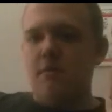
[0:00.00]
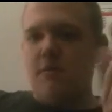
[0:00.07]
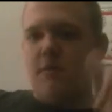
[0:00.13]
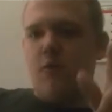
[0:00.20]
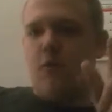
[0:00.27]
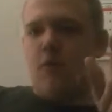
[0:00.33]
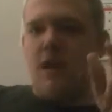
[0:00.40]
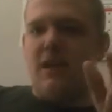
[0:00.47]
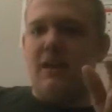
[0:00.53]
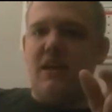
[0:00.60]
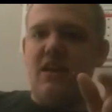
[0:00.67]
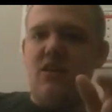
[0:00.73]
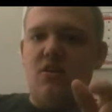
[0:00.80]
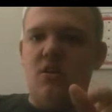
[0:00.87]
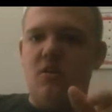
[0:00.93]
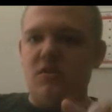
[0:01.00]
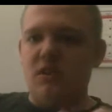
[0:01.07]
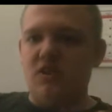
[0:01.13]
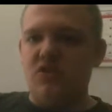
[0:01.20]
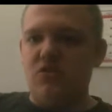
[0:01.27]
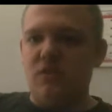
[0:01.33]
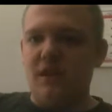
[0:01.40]
before I let you go in
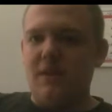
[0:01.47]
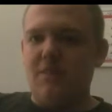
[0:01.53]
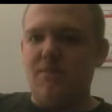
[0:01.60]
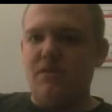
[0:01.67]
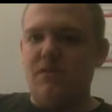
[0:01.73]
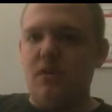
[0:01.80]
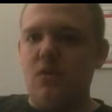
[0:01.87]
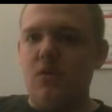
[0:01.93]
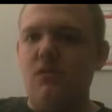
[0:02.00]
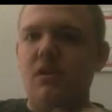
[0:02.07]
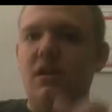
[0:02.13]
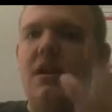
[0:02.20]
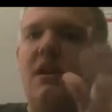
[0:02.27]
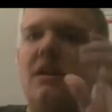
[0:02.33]
this short episode,